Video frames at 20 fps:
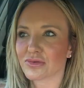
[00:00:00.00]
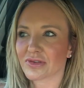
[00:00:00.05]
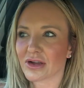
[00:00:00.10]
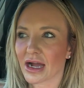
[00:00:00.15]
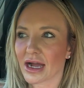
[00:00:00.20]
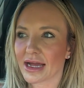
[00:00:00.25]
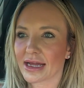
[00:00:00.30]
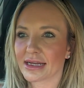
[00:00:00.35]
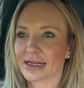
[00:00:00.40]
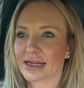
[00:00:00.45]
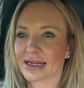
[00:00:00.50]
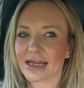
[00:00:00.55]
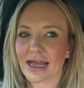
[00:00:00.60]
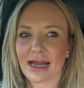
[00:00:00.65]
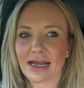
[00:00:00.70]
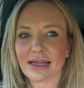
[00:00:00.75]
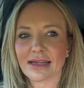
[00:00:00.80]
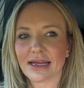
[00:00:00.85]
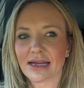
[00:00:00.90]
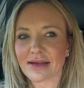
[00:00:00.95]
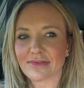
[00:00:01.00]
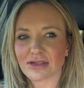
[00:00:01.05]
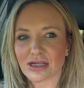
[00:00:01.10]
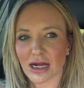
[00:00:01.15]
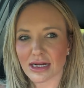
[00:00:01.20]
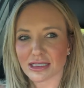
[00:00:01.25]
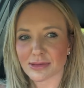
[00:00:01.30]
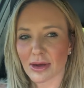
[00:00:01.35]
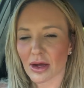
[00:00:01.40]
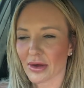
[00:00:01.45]
got, again, like I've
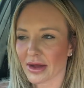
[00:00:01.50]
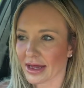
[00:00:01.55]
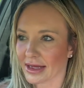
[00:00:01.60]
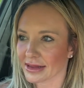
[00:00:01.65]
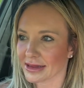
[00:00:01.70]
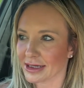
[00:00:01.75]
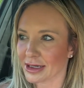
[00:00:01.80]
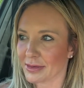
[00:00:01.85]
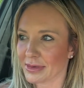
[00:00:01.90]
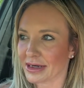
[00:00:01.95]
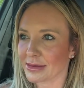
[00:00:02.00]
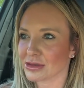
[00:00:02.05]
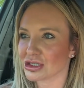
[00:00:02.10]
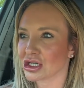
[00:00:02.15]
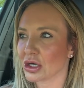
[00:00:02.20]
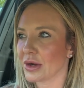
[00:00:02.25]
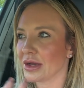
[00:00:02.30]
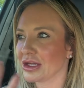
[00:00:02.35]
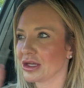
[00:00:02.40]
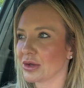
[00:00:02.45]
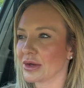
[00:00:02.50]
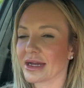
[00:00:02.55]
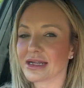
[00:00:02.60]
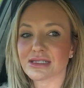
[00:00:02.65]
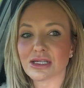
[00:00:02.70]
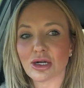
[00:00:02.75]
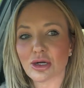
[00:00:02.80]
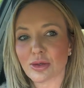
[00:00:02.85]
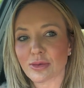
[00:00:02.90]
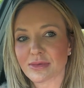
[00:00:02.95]
talked about Anthem and I'm showing you guys
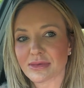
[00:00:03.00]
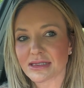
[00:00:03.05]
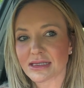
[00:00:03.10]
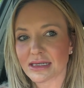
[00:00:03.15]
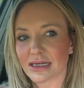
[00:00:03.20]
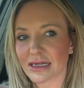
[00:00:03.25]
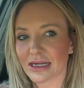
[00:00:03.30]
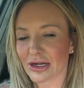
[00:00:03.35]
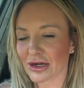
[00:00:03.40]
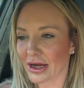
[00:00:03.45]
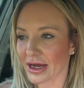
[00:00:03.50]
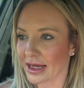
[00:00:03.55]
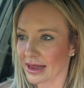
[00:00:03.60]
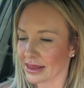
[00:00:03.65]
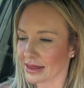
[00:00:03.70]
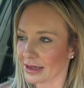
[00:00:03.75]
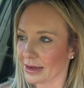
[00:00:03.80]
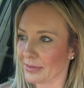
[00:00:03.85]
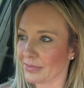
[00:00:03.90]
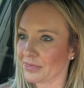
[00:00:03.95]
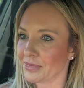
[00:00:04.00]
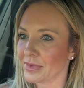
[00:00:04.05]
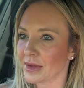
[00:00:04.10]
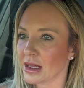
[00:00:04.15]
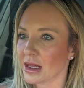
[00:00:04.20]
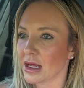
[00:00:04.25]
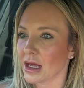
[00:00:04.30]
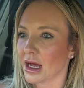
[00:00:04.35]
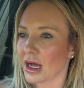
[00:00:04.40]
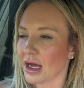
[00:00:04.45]
homes near Anthem.
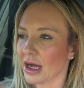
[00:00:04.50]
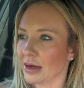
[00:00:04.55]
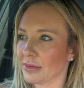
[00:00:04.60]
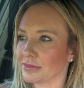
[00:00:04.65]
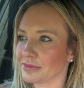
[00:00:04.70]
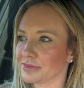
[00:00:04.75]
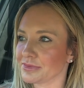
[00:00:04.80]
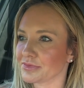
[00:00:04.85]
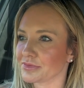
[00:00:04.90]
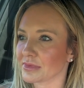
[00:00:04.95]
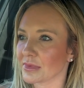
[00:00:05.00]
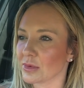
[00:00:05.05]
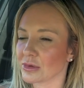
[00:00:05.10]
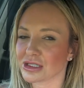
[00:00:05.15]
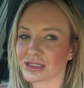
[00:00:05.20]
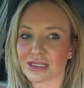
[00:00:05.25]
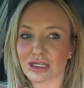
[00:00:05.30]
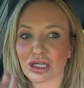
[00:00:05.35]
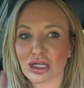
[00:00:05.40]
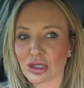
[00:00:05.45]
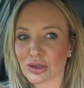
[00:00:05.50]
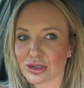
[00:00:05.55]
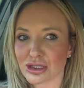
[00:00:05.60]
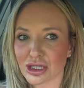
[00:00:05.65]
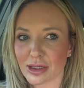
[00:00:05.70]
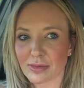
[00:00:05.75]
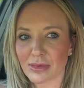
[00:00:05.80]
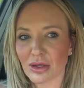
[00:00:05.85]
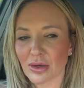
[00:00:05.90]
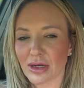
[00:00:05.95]
Um, which is a huge
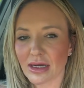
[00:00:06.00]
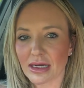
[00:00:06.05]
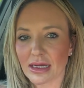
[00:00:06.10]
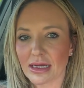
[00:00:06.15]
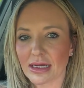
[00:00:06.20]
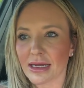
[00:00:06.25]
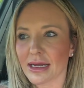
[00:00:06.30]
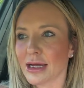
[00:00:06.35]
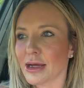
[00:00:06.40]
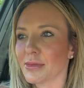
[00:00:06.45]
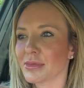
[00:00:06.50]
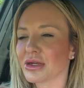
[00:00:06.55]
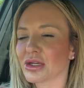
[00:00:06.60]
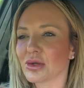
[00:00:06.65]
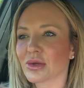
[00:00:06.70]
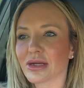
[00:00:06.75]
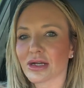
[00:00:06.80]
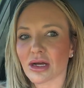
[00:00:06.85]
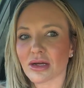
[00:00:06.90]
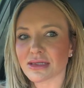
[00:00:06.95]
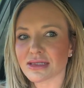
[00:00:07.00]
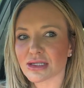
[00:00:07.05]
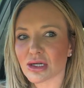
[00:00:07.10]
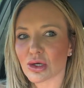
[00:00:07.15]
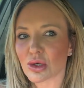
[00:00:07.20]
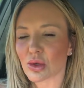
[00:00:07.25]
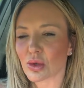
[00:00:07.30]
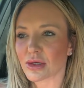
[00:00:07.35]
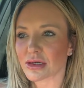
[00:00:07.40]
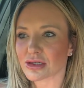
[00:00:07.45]
community, but you can
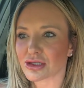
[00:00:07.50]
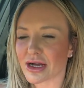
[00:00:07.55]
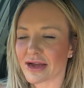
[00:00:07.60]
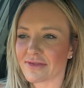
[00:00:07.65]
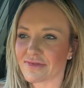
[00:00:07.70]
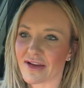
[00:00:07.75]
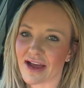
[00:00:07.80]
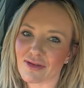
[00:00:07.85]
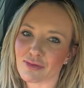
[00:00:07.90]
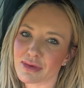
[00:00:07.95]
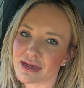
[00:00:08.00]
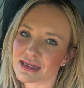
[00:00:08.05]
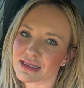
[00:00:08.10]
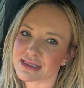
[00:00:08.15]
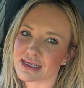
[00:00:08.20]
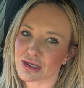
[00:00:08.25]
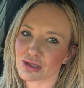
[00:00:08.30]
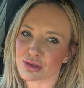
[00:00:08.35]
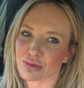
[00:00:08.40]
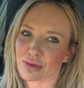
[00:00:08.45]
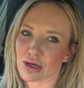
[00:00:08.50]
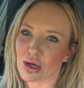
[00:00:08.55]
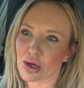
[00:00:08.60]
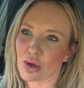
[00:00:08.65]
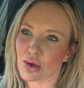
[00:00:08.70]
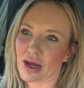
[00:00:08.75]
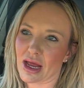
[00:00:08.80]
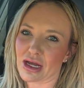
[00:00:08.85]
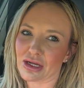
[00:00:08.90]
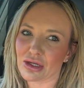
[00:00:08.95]
also drive five minutes down the
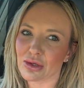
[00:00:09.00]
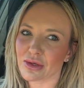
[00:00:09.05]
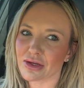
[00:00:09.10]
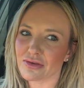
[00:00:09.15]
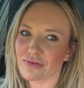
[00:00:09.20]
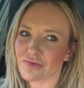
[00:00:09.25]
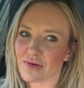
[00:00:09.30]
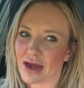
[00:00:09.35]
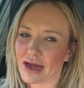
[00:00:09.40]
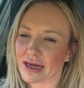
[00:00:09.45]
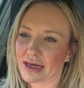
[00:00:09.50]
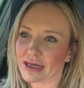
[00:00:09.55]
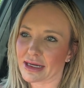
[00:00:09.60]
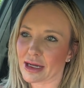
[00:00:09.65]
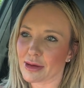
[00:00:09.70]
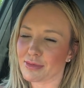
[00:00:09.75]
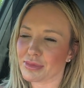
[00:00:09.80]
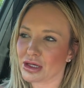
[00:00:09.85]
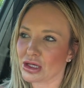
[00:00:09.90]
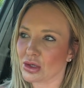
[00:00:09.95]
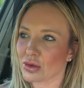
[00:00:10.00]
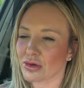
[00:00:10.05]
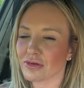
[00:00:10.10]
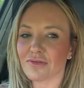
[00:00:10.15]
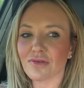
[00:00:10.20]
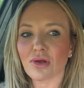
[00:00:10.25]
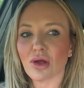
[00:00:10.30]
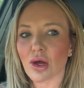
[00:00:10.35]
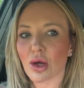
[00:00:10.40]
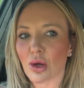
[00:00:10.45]
road and you can find a
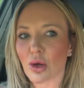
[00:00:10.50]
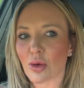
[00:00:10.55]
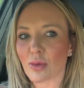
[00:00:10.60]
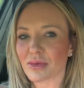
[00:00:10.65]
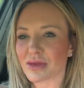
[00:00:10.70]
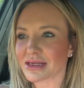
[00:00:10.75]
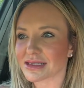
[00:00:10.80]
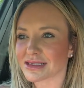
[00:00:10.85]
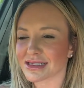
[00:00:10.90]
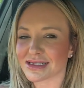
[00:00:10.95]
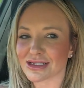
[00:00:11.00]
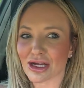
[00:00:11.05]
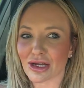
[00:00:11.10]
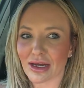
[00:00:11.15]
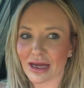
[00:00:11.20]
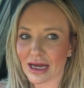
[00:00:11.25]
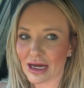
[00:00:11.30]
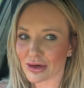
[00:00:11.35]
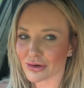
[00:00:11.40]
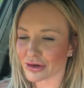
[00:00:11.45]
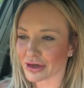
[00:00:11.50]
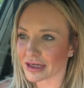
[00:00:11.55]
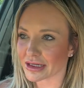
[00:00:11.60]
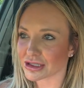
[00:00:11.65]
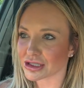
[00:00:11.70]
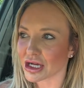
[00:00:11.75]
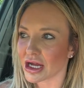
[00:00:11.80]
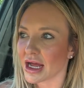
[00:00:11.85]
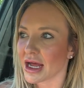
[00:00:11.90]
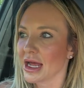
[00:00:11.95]
beautiful home that sits on
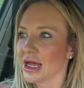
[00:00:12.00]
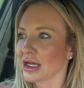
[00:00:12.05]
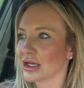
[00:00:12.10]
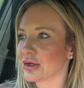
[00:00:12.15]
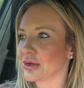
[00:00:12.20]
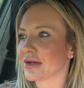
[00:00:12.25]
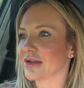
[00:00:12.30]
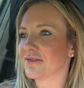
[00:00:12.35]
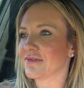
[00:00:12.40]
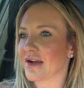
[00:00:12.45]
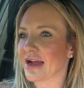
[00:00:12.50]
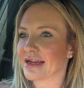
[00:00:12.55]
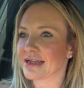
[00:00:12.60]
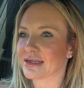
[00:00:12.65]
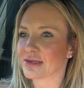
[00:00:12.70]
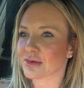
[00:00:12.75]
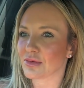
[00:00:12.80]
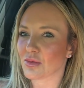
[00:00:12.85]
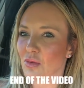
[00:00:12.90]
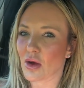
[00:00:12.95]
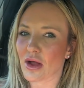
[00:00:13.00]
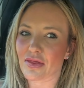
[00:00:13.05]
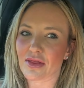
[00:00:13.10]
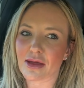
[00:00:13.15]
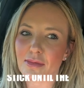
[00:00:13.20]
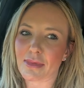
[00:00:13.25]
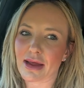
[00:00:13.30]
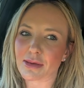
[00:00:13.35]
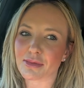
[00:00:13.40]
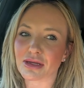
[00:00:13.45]
acreage. You can find one
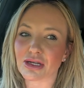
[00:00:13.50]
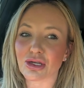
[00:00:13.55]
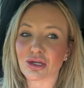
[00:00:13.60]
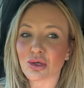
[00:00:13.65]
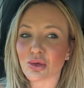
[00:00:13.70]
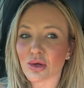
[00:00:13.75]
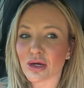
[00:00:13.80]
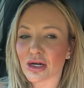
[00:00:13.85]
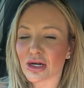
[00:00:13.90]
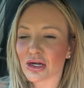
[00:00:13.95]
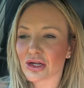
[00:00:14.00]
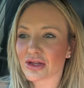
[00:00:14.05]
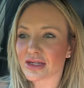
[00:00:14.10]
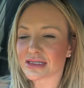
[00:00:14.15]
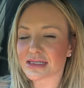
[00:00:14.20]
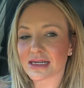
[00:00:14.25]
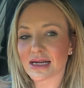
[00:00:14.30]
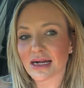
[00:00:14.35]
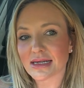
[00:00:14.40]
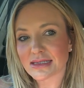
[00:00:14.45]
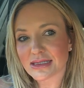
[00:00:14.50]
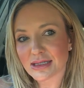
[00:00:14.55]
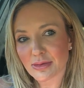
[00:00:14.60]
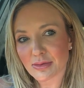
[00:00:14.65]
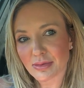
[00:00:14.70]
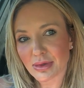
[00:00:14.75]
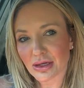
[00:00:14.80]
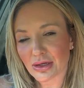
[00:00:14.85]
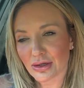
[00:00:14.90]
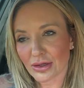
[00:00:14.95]
that might be newer, that's a custom
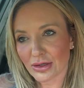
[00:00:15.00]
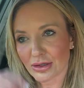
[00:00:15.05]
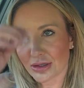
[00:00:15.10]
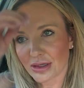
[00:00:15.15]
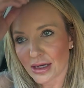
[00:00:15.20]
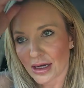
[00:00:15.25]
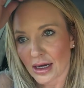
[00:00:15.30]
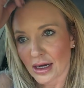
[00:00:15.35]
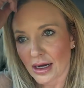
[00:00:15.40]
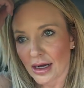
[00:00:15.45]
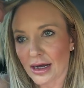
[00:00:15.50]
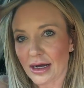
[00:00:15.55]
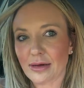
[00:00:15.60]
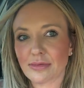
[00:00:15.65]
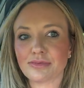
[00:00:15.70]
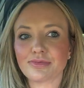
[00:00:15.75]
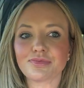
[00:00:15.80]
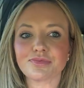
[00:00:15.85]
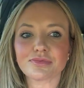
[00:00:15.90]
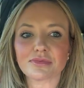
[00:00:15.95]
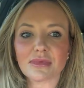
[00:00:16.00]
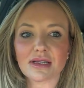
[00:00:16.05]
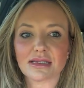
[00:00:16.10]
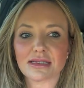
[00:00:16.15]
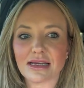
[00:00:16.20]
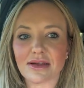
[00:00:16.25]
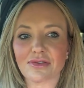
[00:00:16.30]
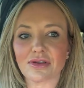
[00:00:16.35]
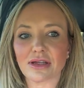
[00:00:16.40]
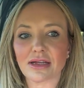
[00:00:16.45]
build. Um, it's
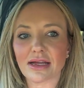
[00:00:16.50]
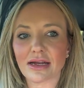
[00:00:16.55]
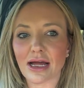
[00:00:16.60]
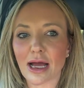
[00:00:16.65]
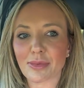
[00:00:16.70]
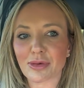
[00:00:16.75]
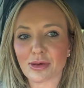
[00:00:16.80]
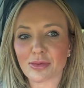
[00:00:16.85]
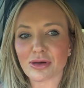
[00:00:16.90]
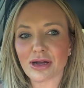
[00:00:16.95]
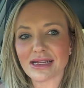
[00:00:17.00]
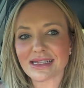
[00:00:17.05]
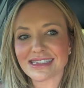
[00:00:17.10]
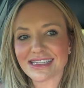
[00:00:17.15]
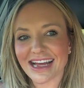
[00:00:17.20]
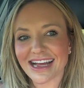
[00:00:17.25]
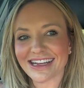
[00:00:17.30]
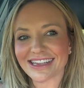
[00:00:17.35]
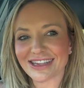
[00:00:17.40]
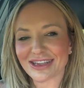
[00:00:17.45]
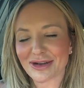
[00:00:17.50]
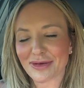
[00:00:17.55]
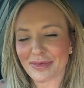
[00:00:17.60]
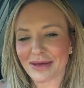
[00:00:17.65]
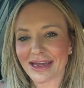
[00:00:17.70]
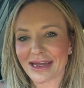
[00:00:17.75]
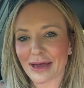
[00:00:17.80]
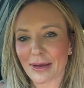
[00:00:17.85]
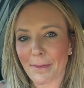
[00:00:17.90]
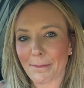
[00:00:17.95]
definitely gonna up your price tag a little
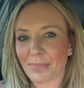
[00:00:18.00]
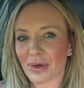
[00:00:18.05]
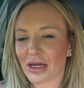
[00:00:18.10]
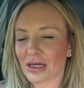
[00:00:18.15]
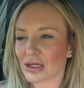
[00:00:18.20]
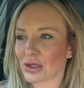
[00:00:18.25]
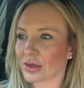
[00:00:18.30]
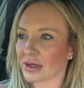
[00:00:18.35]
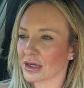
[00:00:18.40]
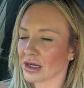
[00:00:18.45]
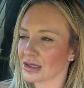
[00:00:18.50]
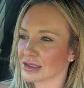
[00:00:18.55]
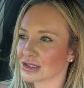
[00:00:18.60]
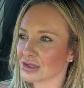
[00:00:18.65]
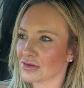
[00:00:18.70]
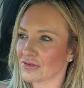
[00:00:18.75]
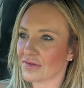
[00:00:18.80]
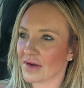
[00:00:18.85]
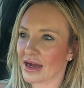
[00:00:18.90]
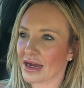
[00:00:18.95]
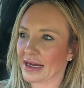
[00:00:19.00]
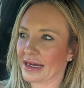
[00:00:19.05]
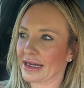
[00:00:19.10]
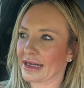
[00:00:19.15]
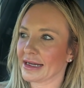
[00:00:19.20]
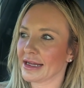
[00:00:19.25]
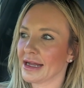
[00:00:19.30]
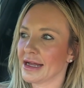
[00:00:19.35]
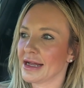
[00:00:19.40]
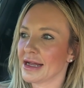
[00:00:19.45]
bit, but you can also
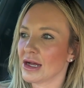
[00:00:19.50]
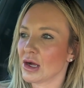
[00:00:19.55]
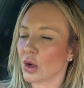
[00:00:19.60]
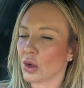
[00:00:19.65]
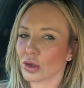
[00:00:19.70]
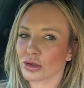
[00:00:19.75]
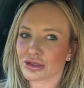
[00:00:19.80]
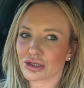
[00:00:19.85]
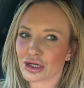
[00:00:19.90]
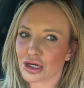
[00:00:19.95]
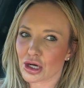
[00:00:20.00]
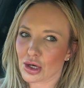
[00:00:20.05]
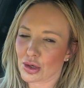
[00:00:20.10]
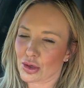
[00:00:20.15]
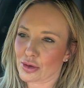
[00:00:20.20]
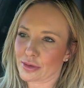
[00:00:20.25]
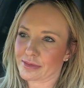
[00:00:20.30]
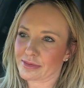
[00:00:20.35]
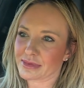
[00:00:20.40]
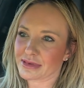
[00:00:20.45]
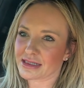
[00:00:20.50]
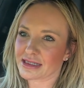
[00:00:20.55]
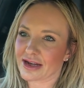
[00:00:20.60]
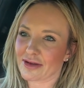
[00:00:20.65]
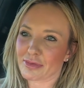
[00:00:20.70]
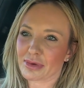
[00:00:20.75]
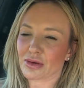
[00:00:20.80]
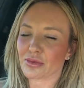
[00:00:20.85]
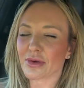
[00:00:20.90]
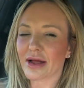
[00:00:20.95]
find older homes that
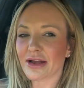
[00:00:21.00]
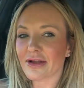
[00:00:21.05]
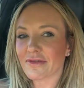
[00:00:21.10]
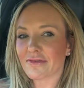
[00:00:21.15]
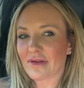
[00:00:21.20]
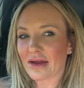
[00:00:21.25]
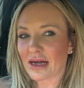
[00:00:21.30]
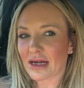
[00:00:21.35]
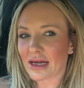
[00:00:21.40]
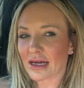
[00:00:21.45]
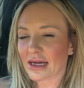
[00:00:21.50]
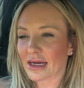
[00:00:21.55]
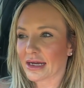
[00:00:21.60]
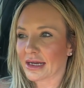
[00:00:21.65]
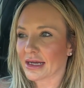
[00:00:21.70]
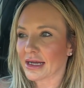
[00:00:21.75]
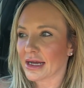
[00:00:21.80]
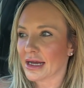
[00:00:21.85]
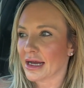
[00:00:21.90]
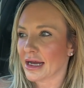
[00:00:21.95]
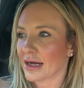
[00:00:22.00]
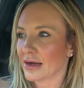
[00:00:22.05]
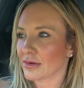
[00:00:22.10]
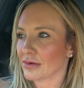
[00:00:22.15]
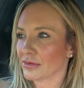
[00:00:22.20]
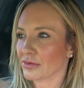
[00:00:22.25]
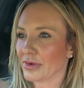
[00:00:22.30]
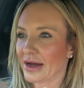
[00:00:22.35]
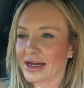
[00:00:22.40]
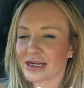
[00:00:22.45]
have been renovated,
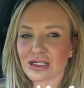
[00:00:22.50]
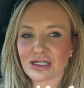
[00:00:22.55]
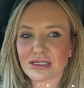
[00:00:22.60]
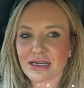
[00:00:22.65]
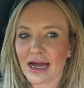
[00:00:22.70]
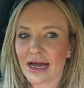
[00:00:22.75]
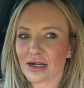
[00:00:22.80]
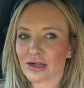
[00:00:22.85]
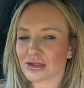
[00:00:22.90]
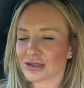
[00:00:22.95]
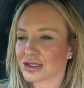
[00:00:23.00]
ranch style,